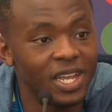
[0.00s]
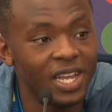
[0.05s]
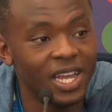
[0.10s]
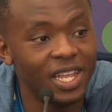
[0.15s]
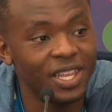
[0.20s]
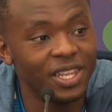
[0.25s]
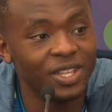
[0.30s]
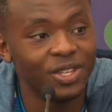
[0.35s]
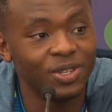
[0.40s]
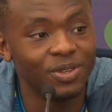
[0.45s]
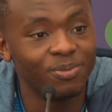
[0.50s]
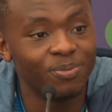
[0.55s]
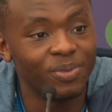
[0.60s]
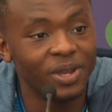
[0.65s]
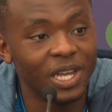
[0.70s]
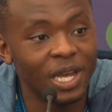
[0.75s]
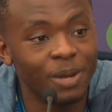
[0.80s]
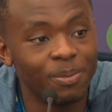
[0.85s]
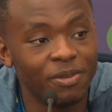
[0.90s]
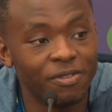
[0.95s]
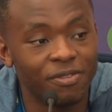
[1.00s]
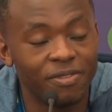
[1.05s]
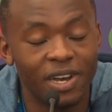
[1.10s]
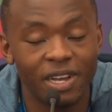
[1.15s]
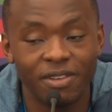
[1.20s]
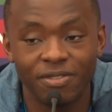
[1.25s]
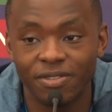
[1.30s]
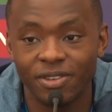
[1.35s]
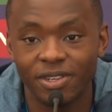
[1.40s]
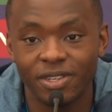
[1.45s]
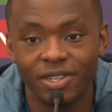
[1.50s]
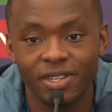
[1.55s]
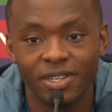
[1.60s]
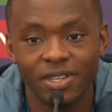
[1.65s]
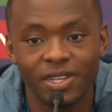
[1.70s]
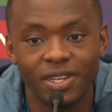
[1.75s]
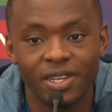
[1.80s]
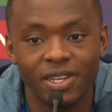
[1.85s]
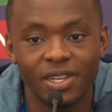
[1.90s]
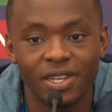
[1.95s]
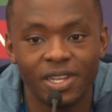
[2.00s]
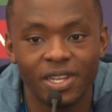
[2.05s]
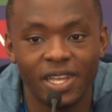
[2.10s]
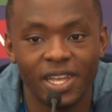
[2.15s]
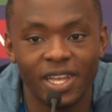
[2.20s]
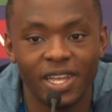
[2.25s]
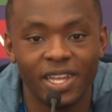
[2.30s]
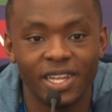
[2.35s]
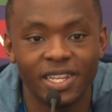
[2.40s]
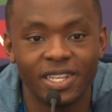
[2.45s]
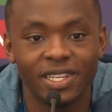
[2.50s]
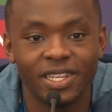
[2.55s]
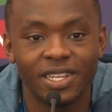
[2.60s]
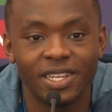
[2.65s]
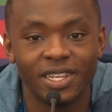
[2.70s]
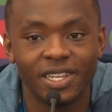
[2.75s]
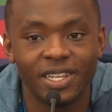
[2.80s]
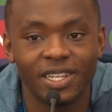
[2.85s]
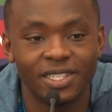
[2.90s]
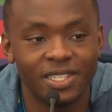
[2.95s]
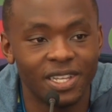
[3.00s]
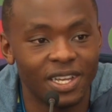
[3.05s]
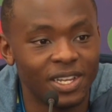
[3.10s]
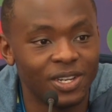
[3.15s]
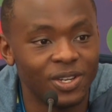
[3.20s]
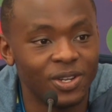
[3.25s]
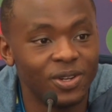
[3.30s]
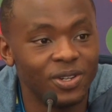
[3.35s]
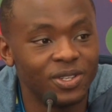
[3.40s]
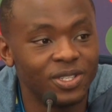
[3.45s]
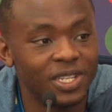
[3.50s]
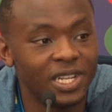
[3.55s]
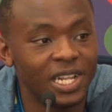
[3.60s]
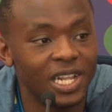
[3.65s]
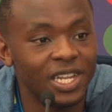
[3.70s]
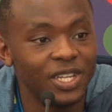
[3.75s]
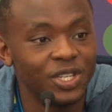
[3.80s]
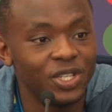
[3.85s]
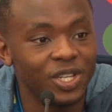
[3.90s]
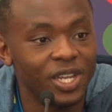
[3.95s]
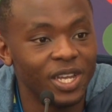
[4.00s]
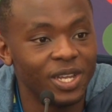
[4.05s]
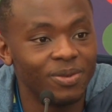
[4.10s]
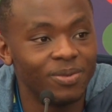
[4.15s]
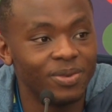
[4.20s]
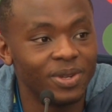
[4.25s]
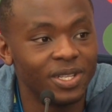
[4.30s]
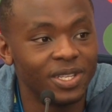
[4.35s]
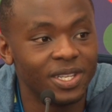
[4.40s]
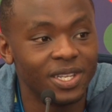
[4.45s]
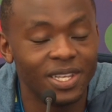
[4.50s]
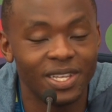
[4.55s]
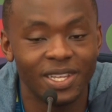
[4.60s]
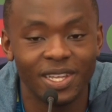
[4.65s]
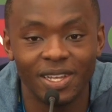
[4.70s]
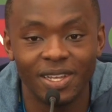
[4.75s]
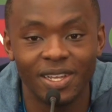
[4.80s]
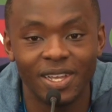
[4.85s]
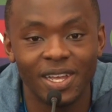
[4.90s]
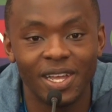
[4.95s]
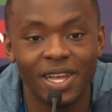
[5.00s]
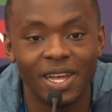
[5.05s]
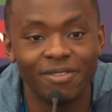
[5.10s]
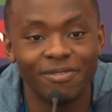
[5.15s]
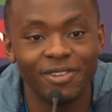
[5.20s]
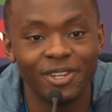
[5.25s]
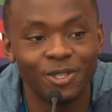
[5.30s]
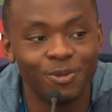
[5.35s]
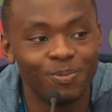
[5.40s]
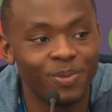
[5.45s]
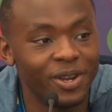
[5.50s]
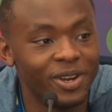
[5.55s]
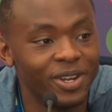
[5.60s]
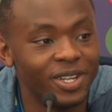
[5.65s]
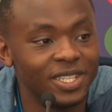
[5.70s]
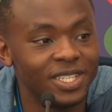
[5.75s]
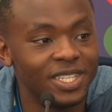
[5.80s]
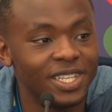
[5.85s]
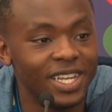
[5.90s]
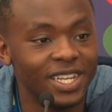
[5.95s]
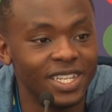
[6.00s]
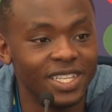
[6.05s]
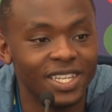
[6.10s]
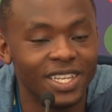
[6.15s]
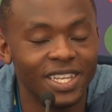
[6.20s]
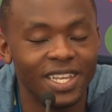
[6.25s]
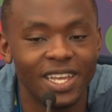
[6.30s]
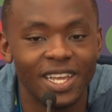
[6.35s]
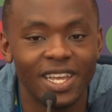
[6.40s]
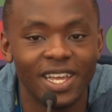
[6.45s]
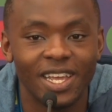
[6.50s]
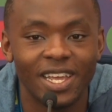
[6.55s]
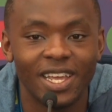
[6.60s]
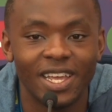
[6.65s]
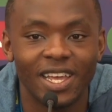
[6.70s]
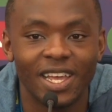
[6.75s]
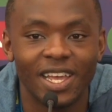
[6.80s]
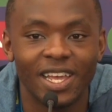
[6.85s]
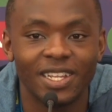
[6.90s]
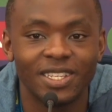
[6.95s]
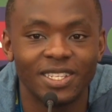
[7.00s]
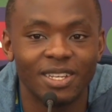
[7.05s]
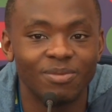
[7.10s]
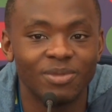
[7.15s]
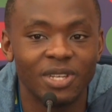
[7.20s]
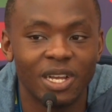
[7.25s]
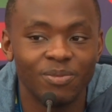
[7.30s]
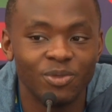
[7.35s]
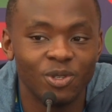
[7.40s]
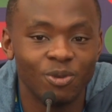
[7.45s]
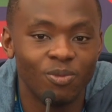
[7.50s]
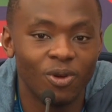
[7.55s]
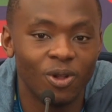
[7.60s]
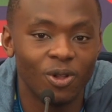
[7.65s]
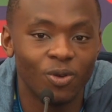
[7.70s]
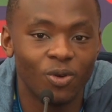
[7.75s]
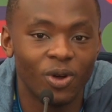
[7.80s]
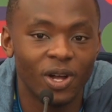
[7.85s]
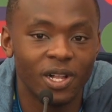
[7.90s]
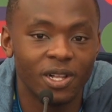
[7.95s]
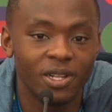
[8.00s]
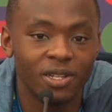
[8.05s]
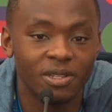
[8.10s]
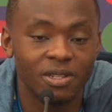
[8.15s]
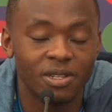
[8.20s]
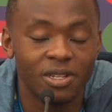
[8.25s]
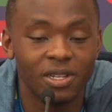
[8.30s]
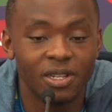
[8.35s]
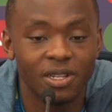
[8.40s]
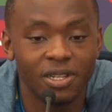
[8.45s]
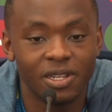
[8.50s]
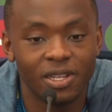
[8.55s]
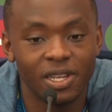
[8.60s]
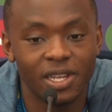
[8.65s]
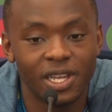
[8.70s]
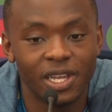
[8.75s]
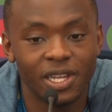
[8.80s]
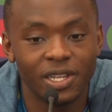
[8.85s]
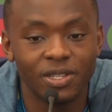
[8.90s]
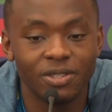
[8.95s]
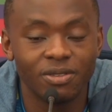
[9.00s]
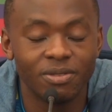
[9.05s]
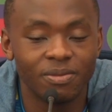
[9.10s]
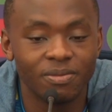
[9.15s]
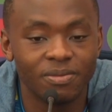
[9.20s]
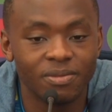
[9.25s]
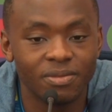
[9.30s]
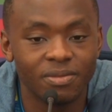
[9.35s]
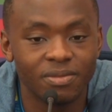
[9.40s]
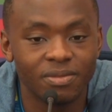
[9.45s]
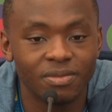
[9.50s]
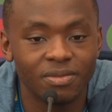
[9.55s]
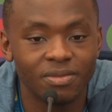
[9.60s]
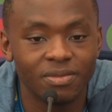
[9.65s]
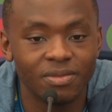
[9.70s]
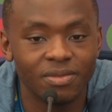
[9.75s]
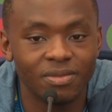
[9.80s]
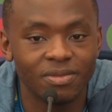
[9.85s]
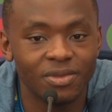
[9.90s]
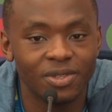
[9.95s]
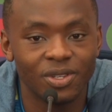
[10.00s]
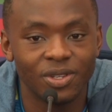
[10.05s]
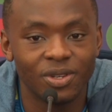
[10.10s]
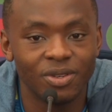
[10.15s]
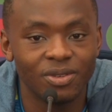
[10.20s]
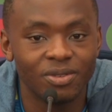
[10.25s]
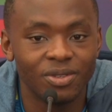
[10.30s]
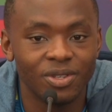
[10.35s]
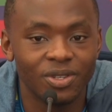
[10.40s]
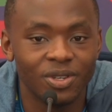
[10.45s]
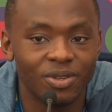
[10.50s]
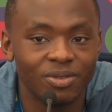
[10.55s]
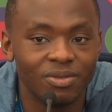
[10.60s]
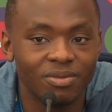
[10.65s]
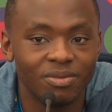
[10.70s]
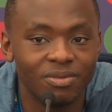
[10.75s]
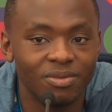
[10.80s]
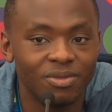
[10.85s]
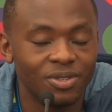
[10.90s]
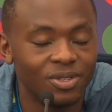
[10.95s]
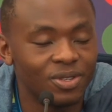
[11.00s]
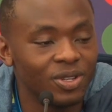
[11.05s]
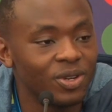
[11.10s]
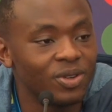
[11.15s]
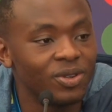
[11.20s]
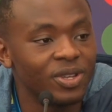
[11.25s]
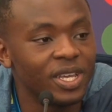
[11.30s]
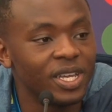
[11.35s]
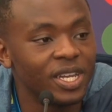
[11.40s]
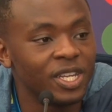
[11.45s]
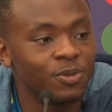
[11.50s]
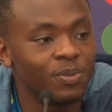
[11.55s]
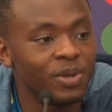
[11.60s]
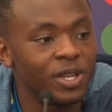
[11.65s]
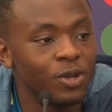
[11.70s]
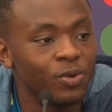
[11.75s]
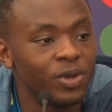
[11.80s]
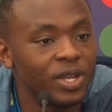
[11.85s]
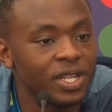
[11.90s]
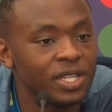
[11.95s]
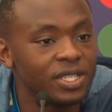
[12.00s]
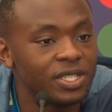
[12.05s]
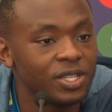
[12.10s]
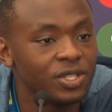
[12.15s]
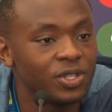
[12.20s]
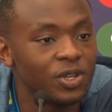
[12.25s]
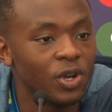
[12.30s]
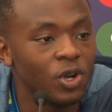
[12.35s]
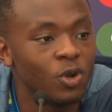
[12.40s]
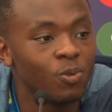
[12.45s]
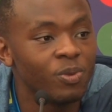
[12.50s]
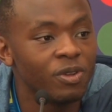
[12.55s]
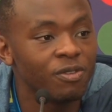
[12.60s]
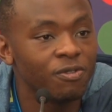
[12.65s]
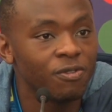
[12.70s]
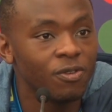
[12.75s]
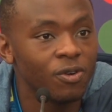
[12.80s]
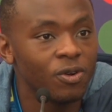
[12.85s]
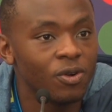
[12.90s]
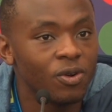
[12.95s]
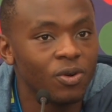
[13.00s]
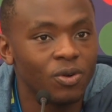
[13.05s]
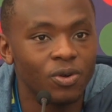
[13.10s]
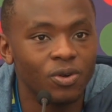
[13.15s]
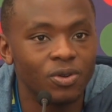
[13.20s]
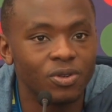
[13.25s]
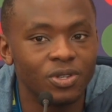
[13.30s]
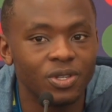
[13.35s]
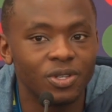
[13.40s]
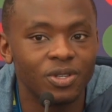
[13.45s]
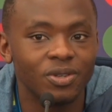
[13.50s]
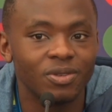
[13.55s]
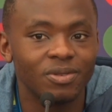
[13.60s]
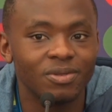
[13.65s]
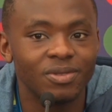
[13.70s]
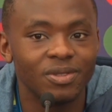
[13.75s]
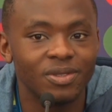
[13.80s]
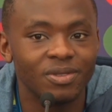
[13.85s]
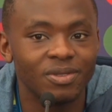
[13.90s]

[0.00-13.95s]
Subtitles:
and then you pick up a fifer. I know it's a cliche, but I've experienced that. And sometimes you bowl well, and you know you don't get as many wickets as you're hoping for, or you know